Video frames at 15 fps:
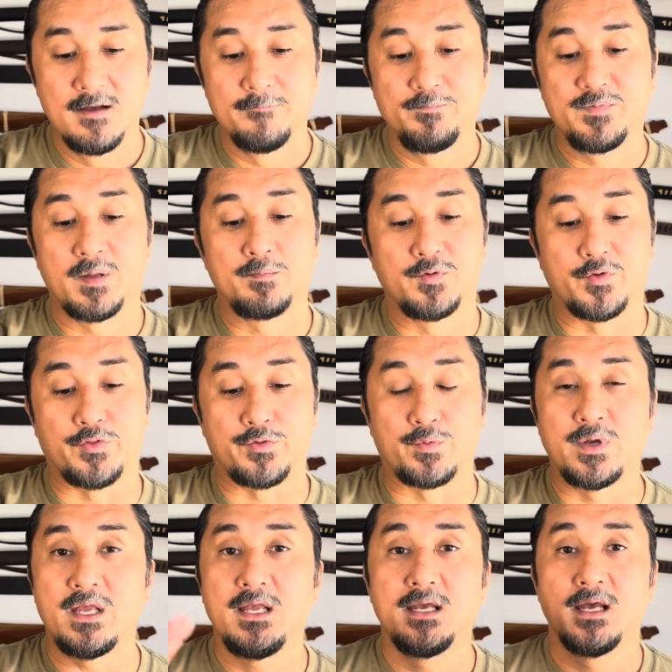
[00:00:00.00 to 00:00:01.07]
Number
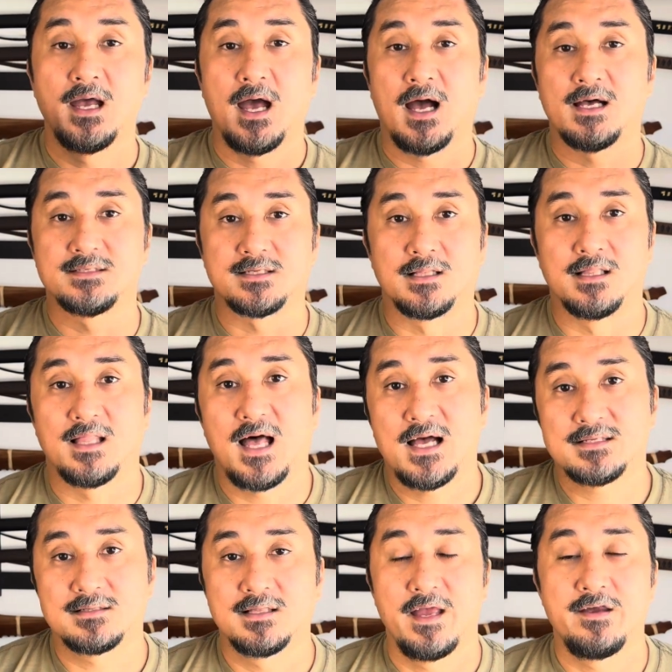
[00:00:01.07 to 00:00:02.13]
3, as a
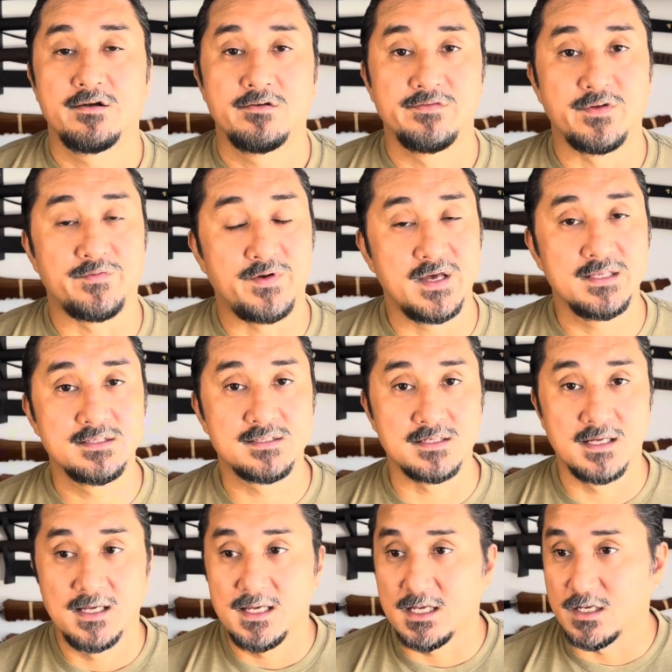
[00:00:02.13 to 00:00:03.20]
last layer of defense,
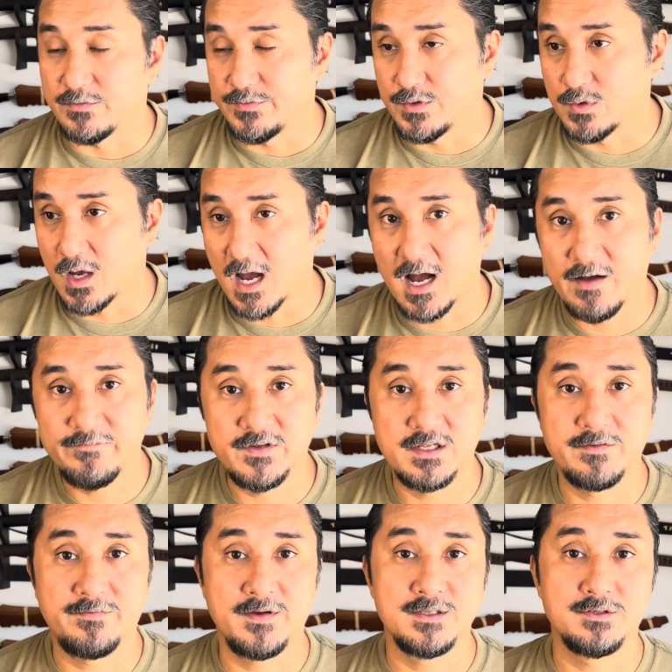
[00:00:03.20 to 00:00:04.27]
if you have to
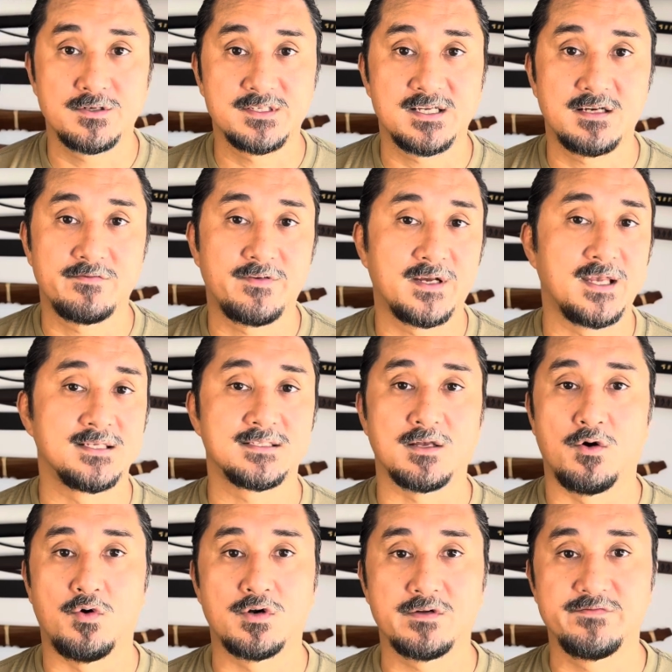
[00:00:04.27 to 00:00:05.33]
defend yourself against a
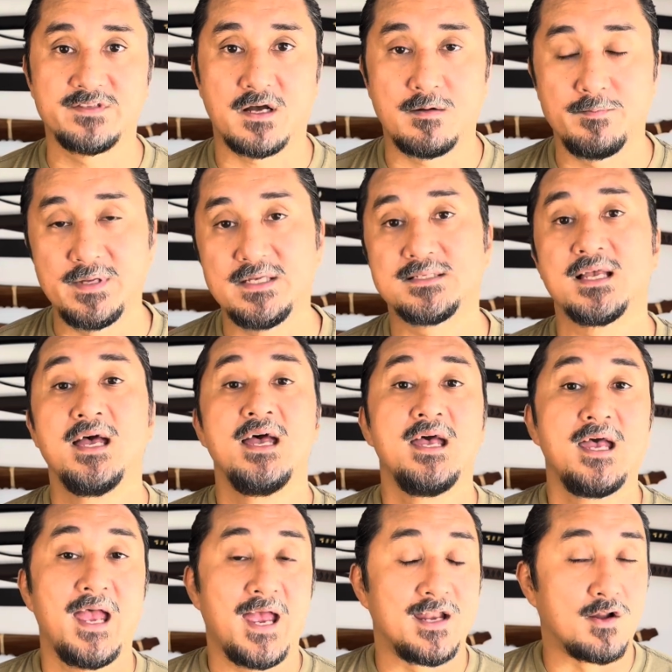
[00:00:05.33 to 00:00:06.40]
horde of zombies
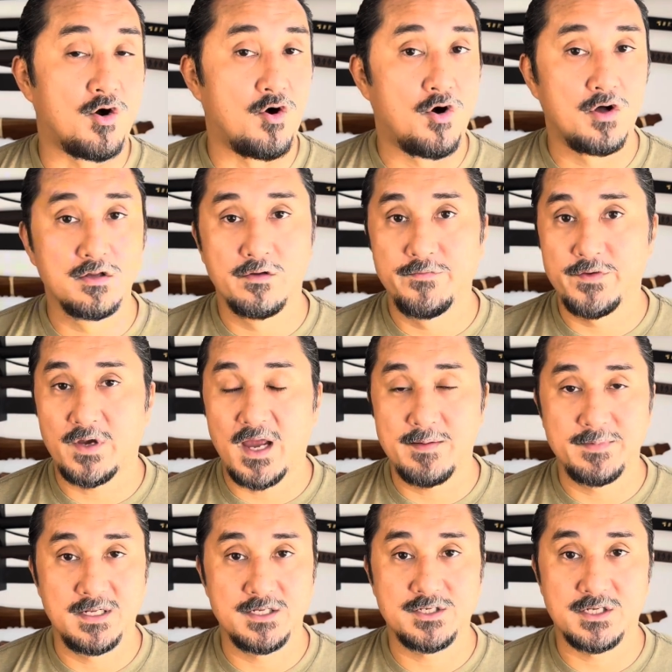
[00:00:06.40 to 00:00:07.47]
and all of your
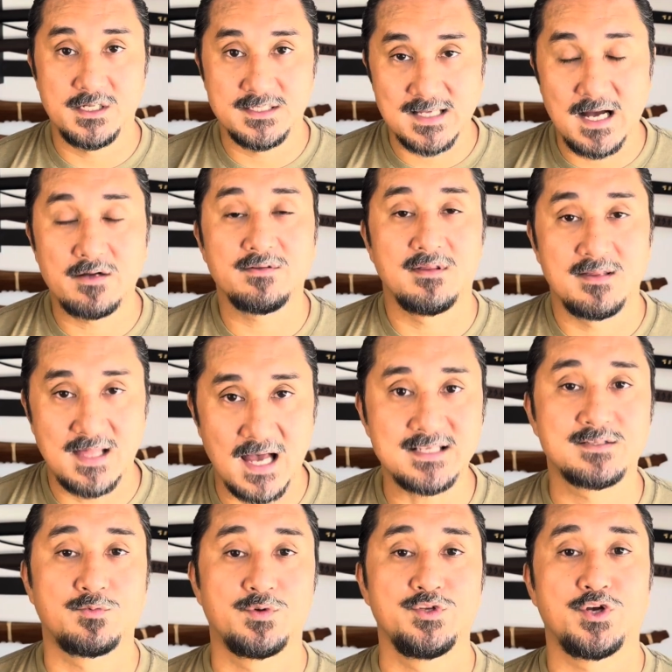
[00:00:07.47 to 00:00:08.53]
ammunition is out, that's
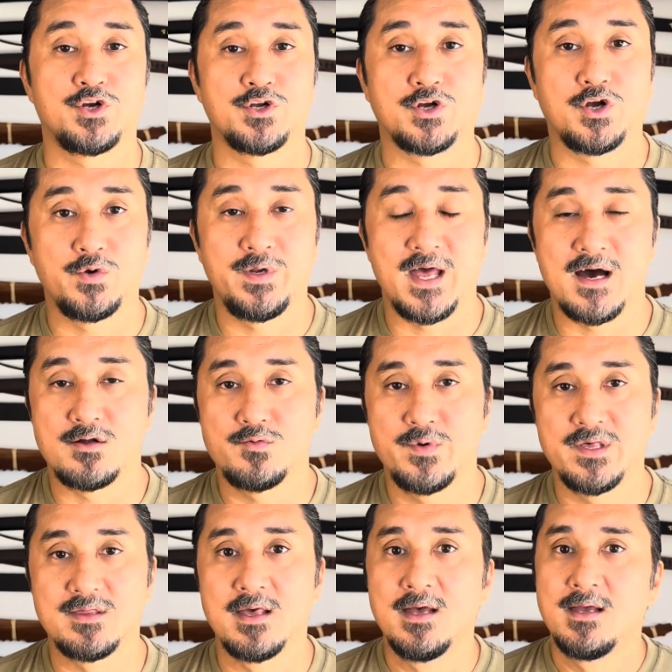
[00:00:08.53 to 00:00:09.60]
the one you're going to go down
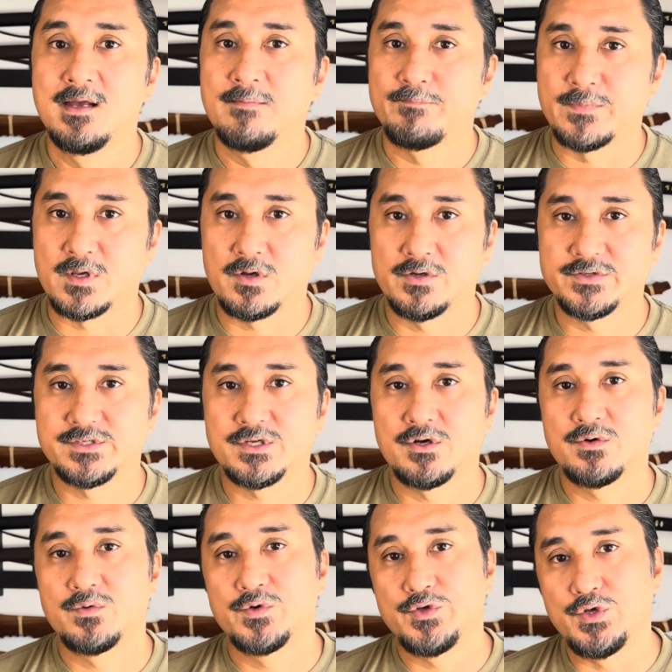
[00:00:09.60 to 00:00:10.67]
with. But
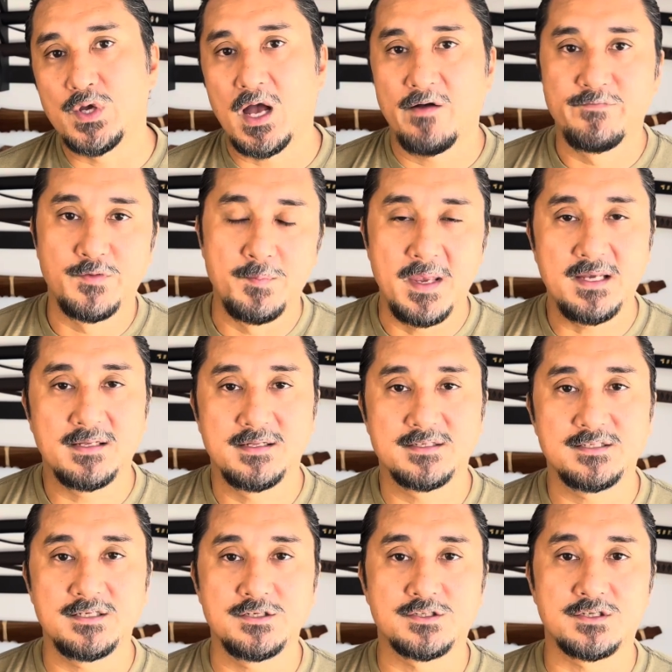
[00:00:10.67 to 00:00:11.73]
also, you have to make a
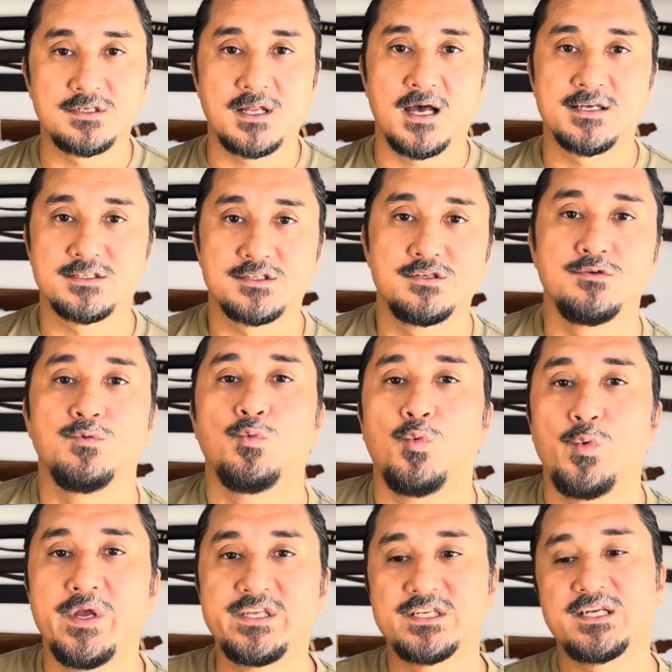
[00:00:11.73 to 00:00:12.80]
decision as to
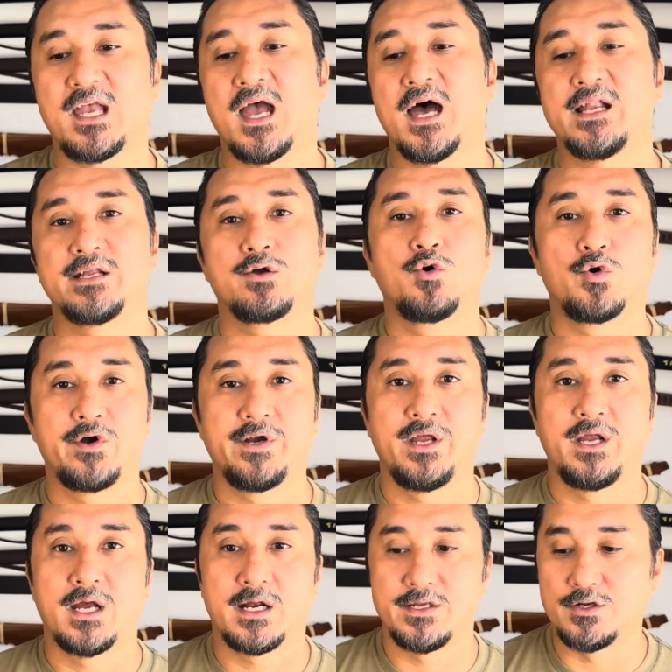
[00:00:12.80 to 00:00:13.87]
which
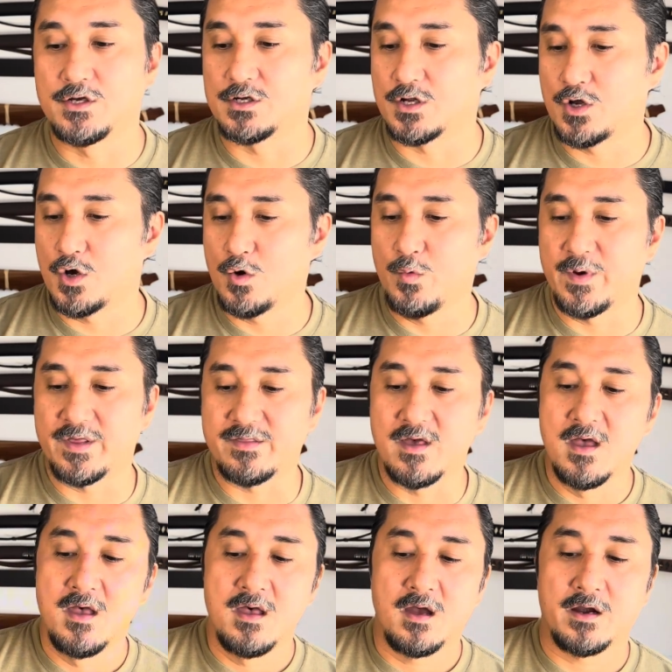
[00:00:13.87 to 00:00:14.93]
category are you going to go with.
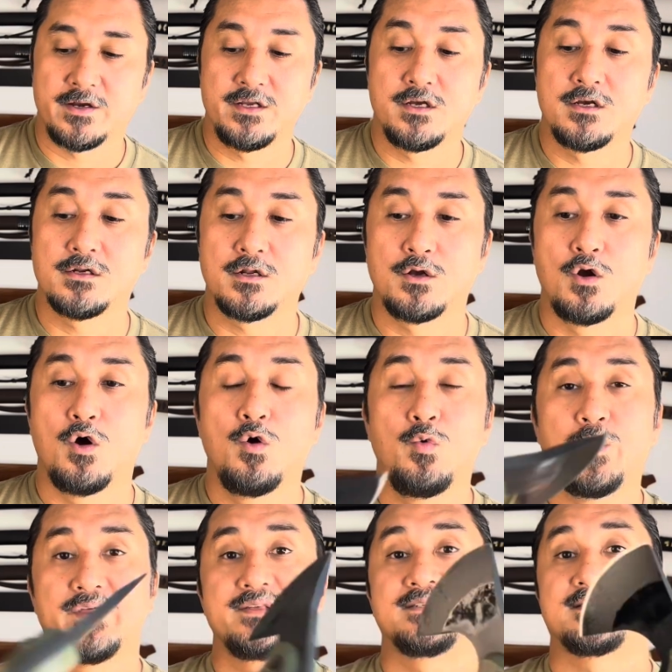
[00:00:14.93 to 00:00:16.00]
Are you going to go
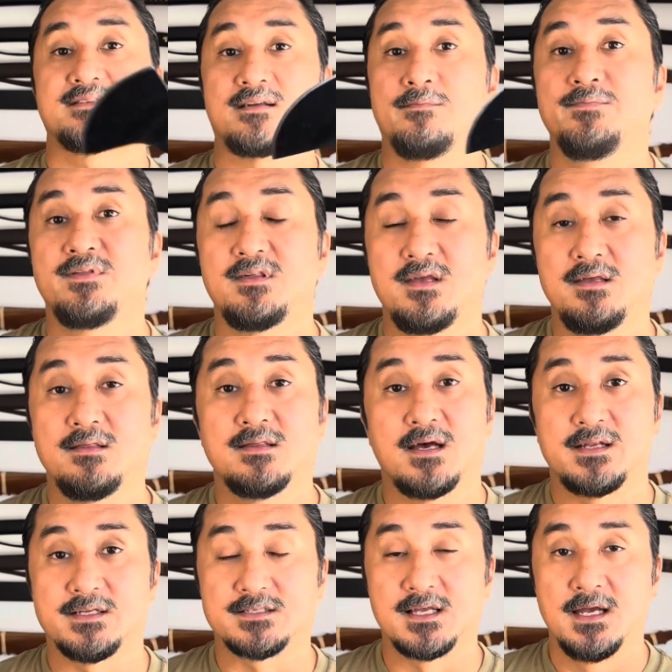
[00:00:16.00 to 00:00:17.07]
with something
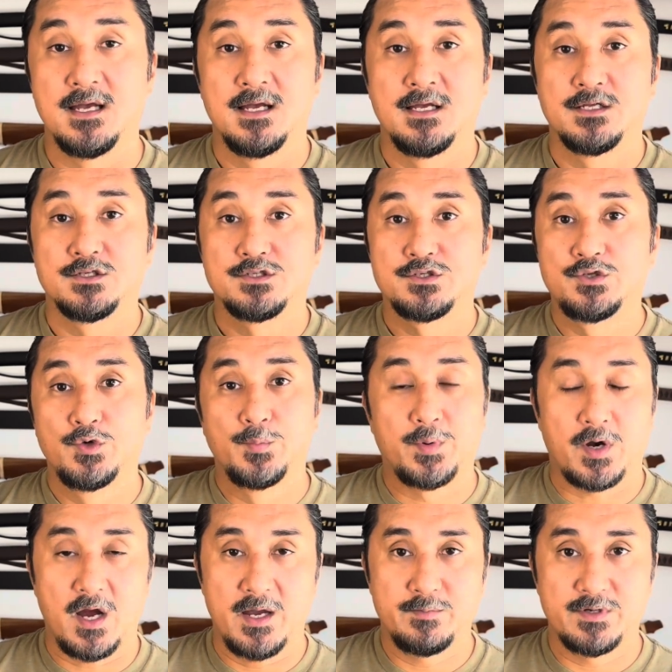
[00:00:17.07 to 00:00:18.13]
that is super
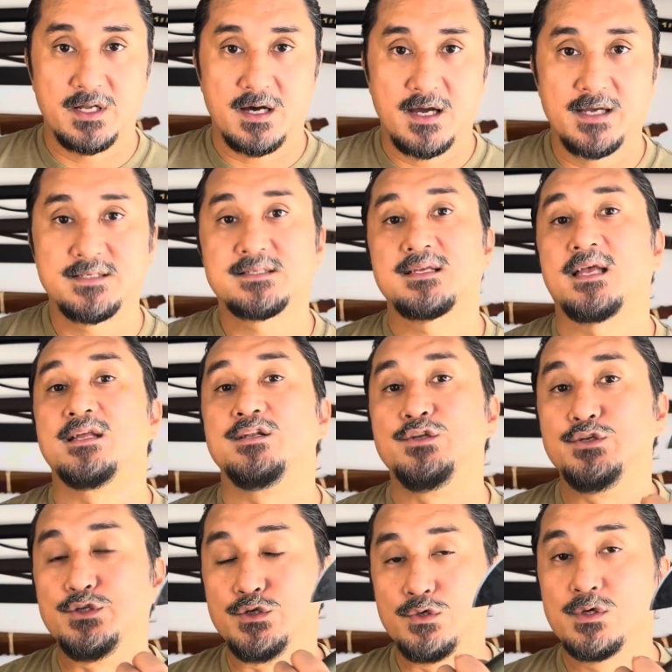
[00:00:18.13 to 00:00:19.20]
hybridized, can
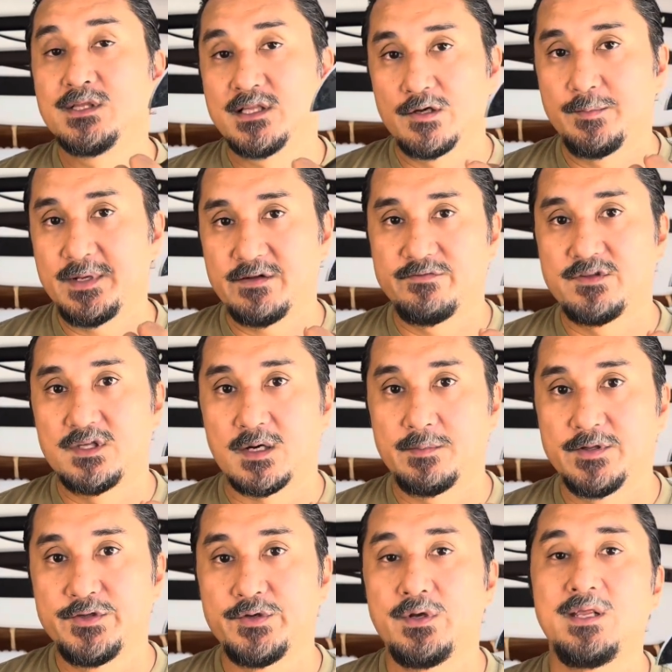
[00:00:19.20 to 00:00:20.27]
do a little bit of double
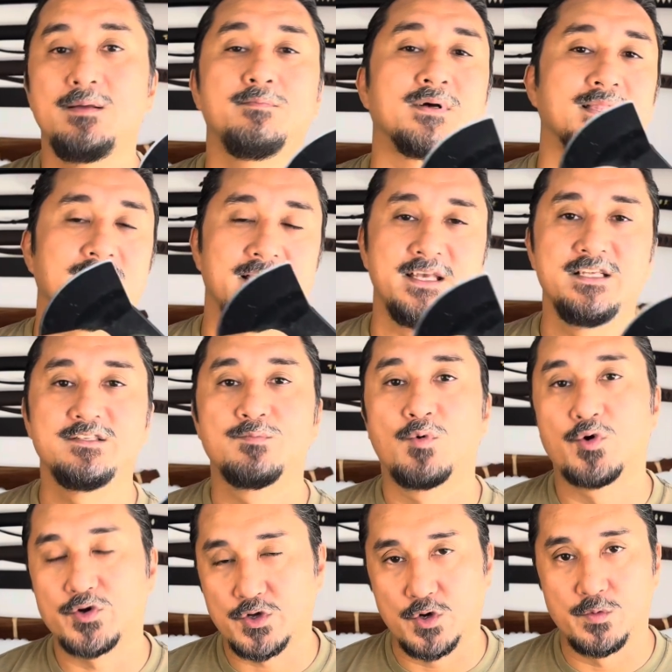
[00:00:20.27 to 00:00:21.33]
duty, but leans
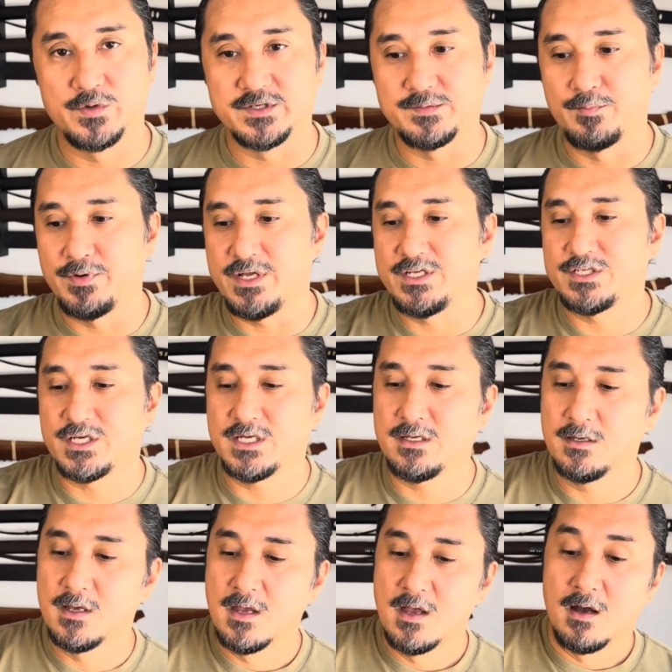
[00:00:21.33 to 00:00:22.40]
more towards breaching?